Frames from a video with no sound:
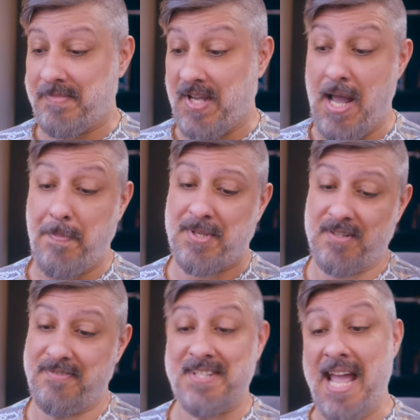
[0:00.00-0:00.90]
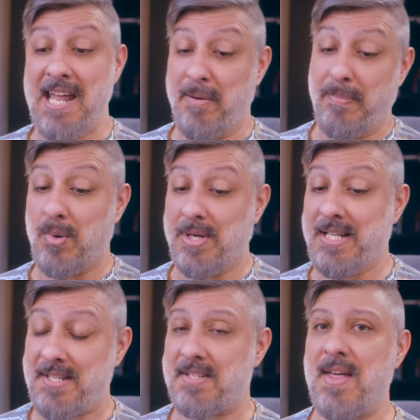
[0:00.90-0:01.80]
types of data
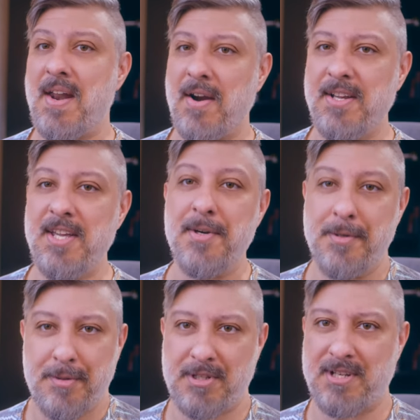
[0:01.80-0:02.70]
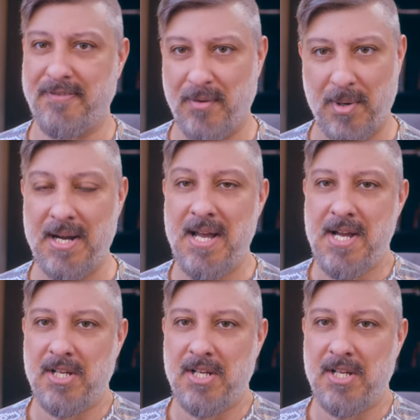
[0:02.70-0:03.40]
points that are used for